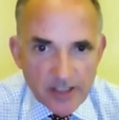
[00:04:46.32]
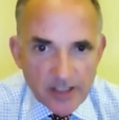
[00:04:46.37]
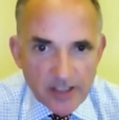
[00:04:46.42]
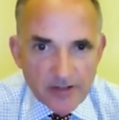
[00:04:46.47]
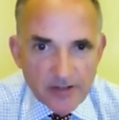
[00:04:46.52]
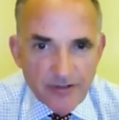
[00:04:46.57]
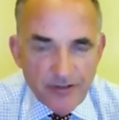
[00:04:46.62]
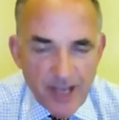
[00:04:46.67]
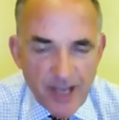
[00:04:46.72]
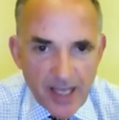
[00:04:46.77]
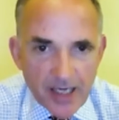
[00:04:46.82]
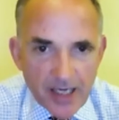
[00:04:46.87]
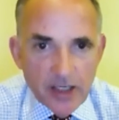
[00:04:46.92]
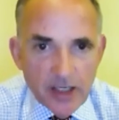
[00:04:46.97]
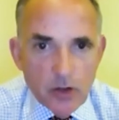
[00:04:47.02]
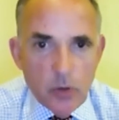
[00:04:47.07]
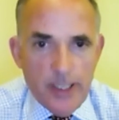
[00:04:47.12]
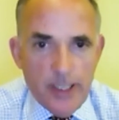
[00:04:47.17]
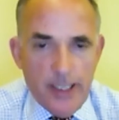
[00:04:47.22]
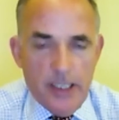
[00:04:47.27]
fairly
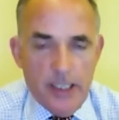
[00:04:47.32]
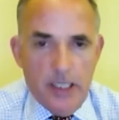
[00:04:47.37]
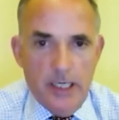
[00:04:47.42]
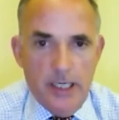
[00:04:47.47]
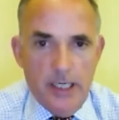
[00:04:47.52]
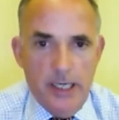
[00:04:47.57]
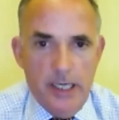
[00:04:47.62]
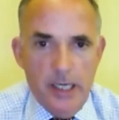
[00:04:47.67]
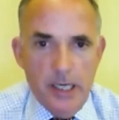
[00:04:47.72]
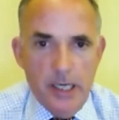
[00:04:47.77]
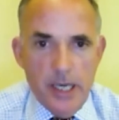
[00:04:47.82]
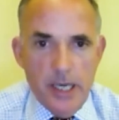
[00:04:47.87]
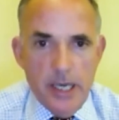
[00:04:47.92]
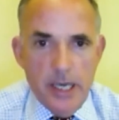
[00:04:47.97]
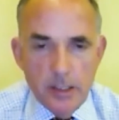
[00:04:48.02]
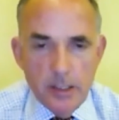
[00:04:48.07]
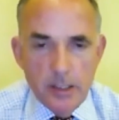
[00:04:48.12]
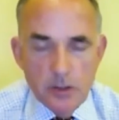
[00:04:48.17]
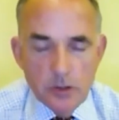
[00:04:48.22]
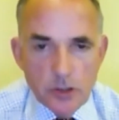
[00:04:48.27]
quickly
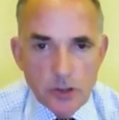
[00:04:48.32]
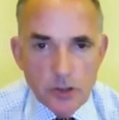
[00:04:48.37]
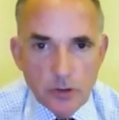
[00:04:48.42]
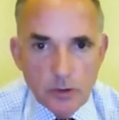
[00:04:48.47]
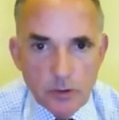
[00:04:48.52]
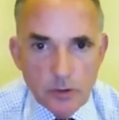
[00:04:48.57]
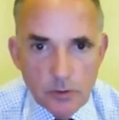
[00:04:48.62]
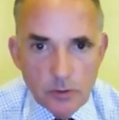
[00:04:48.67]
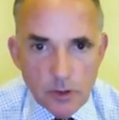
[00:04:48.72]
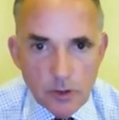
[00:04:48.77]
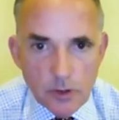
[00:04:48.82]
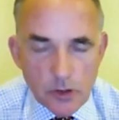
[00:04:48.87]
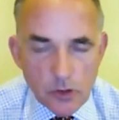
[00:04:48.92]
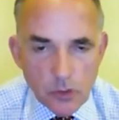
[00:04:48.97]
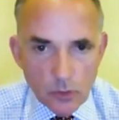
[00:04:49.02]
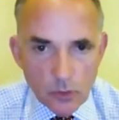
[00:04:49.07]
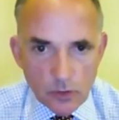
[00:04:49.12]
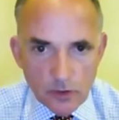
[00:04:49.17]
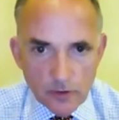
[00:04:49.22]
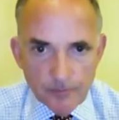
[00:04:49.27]
into the
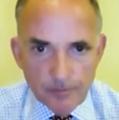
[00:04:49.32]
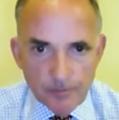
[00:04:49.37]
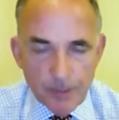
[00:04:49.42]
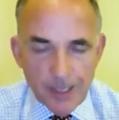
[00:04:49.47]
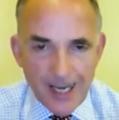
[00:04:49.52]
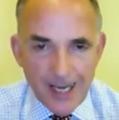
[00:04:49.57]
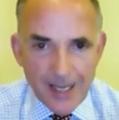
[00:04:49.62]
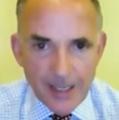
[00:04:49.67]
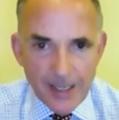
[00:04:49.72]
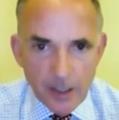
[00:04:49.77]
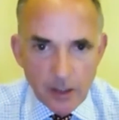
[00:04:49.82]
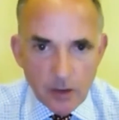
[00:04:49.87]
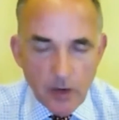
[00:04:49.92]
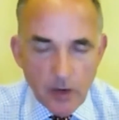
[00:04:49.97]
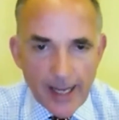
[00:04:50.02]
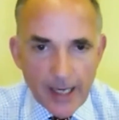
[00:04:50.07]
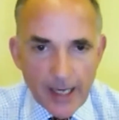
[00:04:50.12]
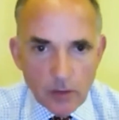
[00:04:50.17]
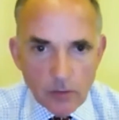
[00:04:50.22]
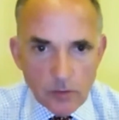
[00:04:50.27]
sort of
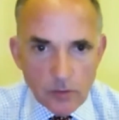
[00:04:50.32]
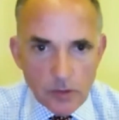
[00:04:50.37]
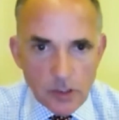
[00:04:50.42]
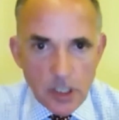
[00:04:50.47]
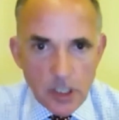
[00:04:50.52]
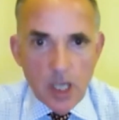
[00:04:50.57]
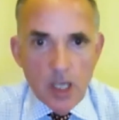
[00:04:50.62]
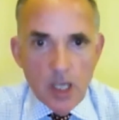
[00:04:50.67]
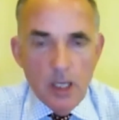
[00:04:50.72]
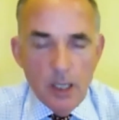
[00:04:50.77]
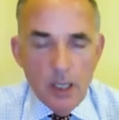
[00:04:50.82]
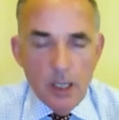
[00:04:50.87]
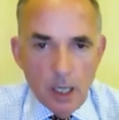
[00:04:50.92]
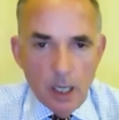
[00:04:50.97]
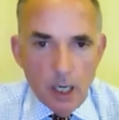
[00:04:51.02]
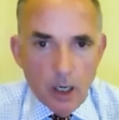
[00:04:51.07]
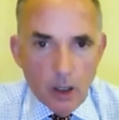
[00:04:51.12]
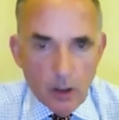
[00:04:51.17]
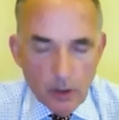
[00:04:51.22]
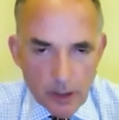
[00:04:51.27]
playground
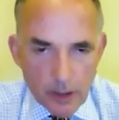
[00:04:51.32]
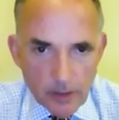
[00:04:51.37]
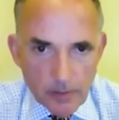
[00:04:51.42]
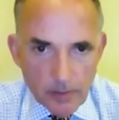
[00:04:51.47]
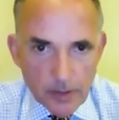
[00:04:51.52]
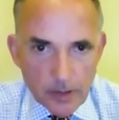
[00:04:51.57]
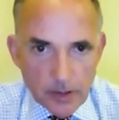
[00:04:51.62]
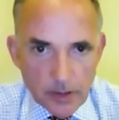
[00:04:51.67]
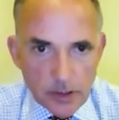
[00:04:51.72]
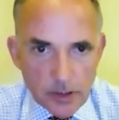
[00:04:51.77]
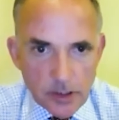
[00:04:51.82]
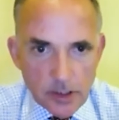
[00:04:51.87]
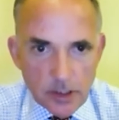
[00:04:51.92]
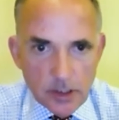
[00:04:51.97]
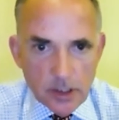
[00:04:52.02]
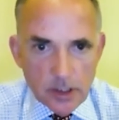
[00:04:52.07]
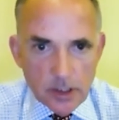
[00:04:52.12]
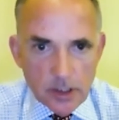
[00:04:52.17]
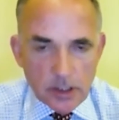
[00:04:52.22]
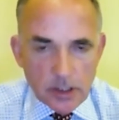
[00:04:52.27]
argument
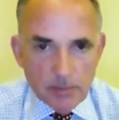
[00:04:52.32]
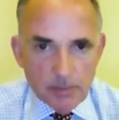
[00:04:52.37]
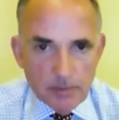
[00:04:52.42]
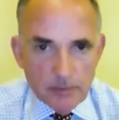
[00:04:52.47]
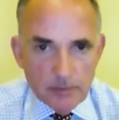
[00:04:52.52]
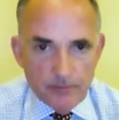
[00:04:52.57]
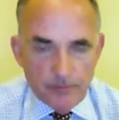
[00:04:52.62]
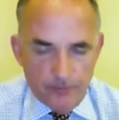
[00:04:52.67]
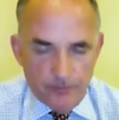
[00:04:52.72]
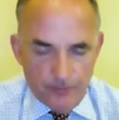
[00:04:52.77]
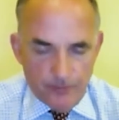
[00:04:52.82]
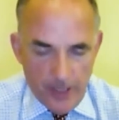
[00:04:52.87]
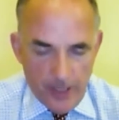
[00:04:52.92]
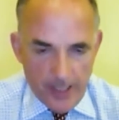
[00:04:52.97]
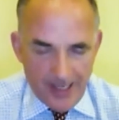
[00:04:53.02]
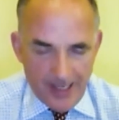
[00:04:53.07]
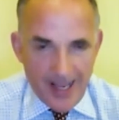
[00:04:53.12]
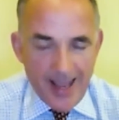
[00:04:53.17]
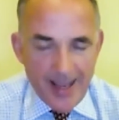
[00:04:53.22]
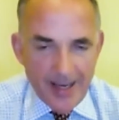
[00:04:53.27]
that I'm afraid
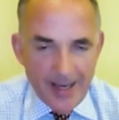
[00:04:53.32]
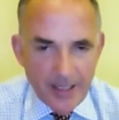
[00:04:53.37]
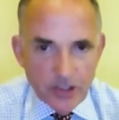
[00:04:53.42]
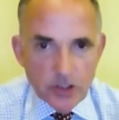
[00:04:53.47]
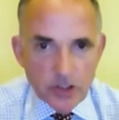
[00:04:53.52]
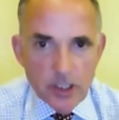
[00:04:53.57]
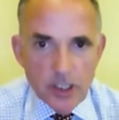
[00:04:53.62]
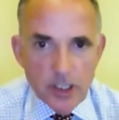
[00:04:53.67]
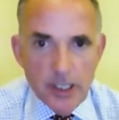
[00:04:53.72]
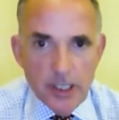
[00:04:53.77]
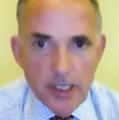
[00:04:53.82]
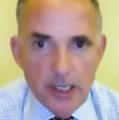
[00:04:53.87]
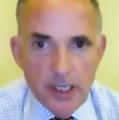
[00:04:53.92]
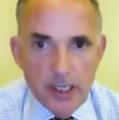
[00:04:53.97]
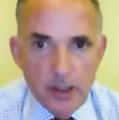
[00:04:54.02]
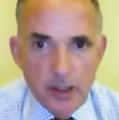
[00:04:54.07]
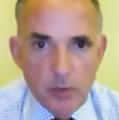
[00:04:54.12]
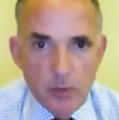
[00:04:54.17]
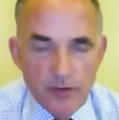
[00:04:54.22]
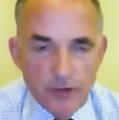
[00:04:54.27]
occasionally
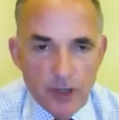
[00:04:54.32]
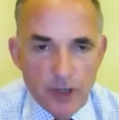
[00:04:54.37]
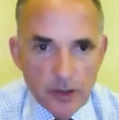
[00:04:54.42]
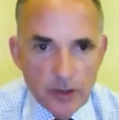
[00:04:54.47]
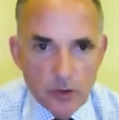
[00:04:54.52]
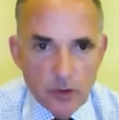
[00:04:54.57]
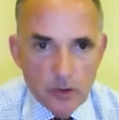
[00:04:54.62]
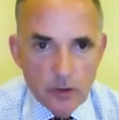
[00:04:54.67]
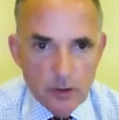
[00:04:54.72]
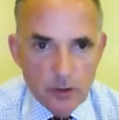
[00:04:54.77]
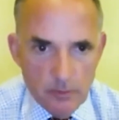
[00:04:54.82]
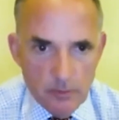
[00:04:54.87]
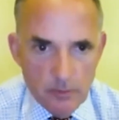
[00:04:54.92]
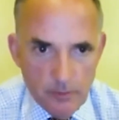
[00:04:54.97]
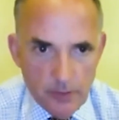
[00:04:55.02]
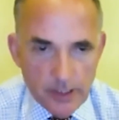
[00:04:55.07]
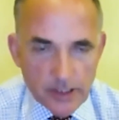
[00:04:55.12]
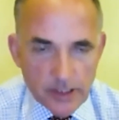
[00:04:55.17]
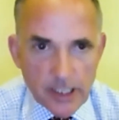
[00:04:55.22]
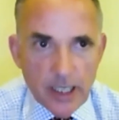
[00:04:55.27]
we find on
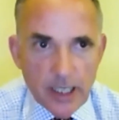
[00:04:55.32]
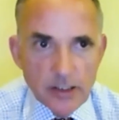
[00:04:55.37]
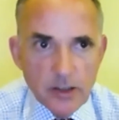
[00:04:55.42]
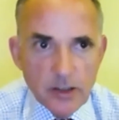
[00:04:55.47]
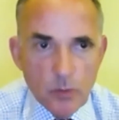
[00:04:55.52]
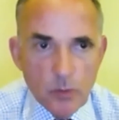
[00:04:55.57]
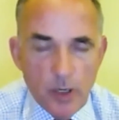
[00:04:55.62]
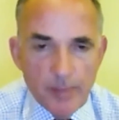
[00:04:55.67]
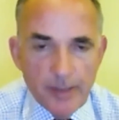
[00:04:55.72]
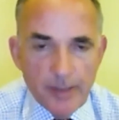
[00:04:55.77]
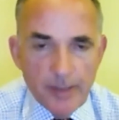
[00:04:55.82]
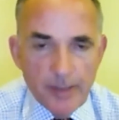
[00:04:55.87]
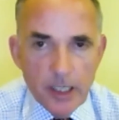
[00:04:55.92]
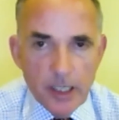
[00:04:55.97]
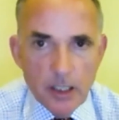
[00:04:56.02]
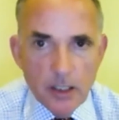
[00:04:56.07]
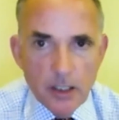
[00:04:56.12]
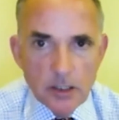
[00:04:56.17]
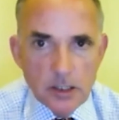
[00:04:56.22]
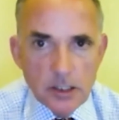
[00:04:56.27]
these AccountingWEB Any
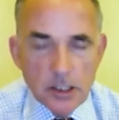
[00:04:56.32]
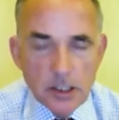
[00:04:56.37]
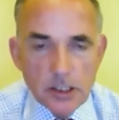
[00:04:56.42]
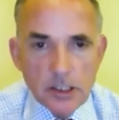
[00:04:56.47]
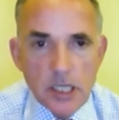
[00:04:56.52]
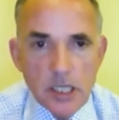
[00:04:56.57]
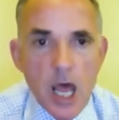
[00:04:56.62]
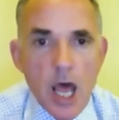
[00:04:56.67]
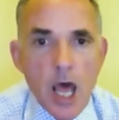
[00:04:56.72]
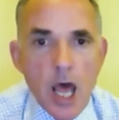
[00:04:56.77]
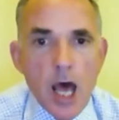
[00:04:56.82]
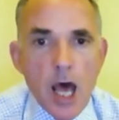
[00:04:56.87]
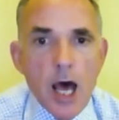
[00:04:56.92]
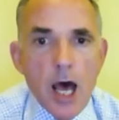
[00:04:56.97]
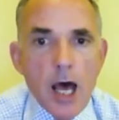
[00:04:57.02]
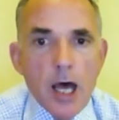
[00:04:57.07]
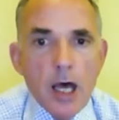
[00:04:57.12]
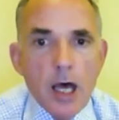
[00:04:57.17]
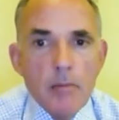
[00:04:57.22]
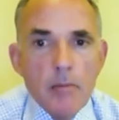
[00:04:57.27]
Answers.
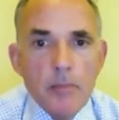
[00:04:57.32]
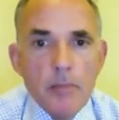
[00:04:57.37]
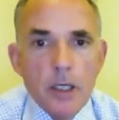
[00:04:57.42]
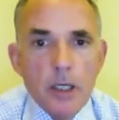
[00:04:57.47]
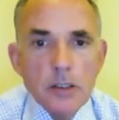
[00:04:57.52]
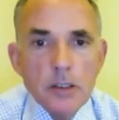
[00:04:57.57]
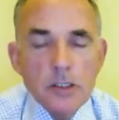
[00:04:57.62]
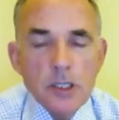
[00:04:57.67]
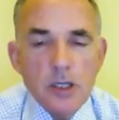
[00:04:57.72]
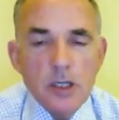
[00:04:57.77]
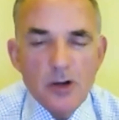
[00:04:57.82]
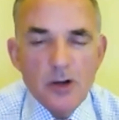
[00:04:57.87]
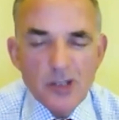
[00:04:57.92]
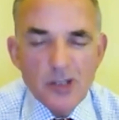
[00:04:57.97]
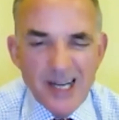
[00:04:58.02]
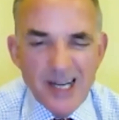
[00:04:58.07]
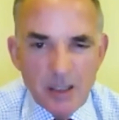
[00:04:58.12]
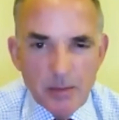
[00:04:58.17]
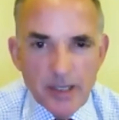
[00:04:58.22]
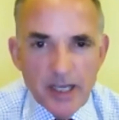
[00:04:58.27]
So not
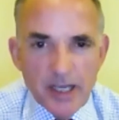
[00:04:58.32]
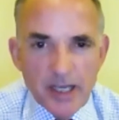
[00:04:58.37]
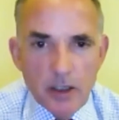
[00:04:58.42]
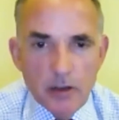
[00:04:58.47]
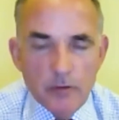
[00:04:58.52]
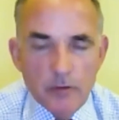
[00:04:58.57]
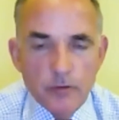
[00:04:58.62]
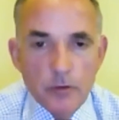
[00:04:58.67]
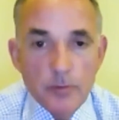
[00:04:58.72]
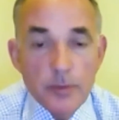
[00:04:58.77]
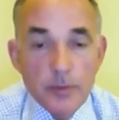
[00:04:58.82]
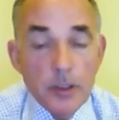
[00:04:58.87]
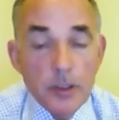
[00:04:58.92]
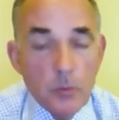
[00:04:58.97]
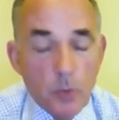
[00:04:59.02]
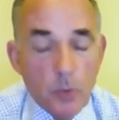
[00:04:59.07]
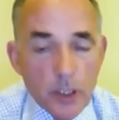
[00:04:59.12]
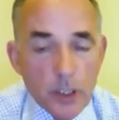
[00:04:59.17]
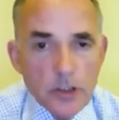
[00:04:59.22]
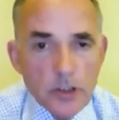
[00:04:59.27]
terribly helpful, but one
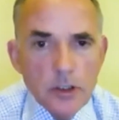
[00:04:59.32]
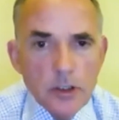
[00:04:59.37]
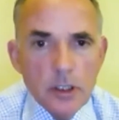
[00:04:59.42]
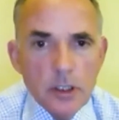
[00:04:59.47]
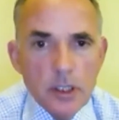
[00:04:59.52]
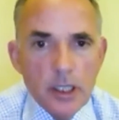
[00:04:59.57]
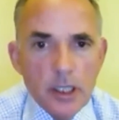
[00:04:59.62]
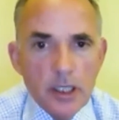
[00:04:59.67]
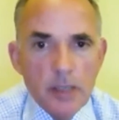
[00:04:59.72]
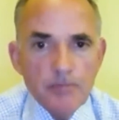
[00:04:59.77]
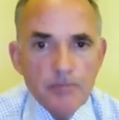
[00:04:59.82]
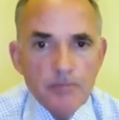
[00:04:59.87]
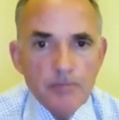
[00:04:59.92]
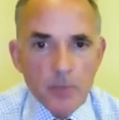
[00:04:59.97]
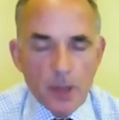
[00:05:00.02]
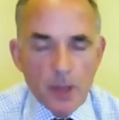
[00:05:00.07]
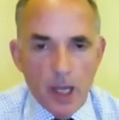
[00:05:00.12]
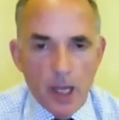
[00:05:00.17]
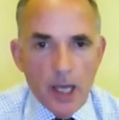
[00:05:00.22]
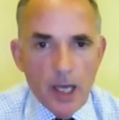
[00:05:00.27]
or two of the
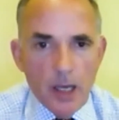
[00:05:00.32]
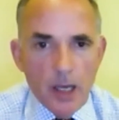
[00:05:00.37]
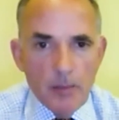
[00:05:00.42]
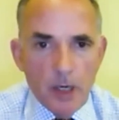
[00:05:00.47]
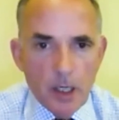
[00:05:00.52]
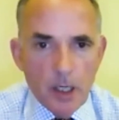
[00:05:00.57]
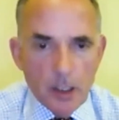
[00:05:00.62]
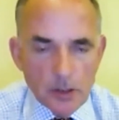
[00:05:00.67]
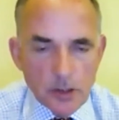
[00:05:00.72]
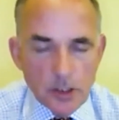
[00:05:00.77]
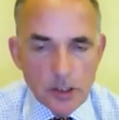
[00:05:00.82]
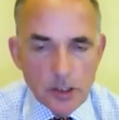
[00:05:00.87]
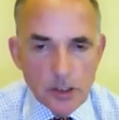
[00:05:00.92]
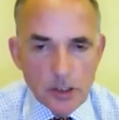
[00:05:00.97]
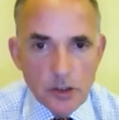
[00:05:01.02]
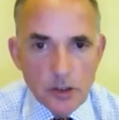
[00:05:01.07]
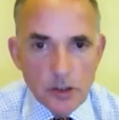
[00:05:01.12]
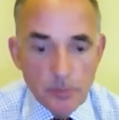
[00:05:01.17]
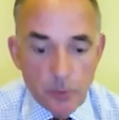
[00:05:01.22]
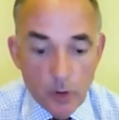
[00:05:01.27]
answers
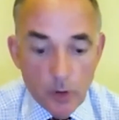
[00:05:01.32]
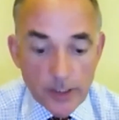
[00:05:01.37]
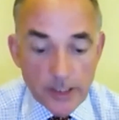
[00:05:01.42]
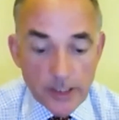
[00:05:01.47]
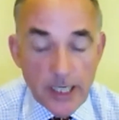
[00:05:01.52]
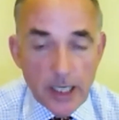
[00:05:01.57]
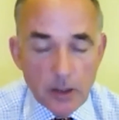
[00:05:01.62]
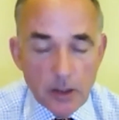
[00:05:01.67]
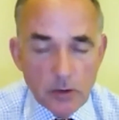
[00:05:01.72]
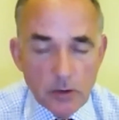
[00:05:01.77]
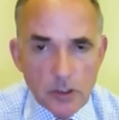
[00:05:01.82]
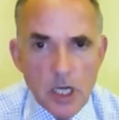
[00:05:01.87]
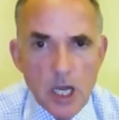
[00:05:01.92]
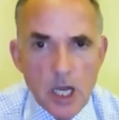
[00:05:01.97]
do point out